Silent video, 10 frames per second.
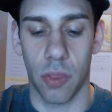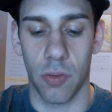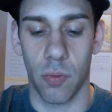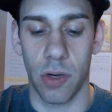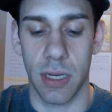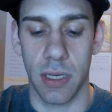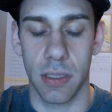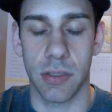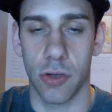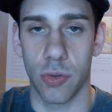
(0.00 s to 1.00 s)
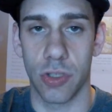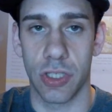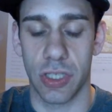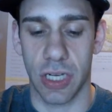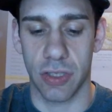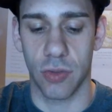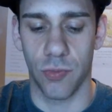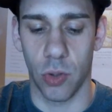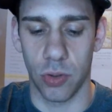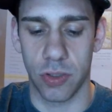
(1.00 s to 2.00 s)
3 to 6
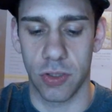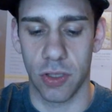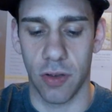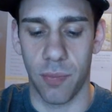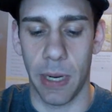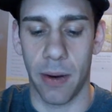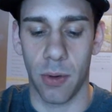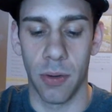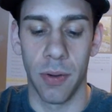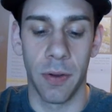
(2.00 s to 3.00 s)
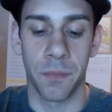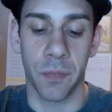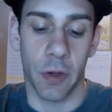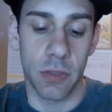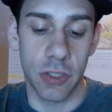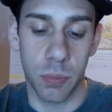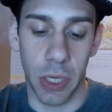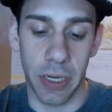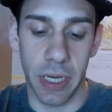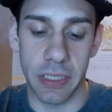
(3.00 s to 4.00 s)
volts of power, which is
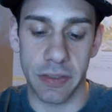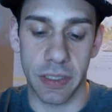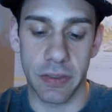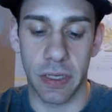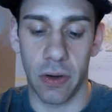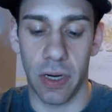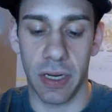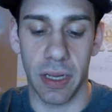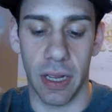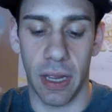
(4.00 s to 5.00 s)
pretty nice considering